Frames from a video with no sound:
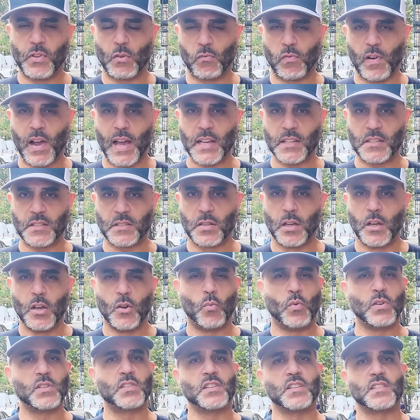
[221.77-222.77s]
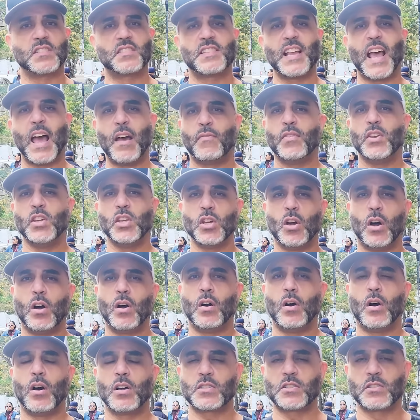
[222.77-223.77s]
the rest was a savvy young
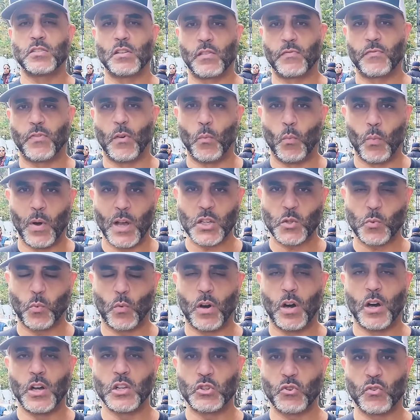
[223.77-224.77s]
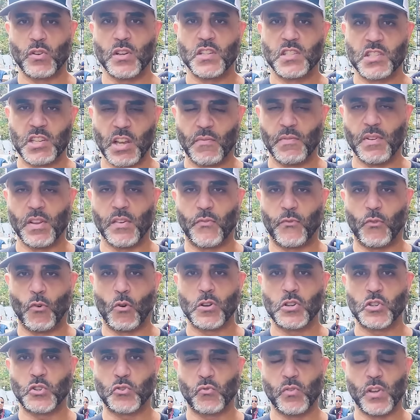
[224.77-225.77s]
hustler from West
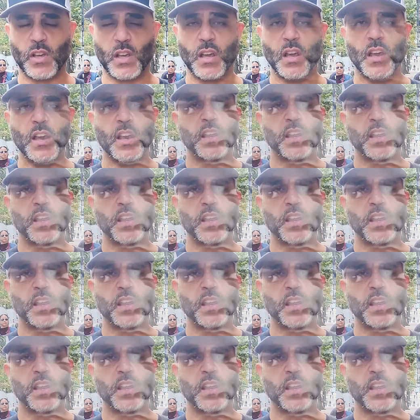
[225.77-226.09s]
174th Street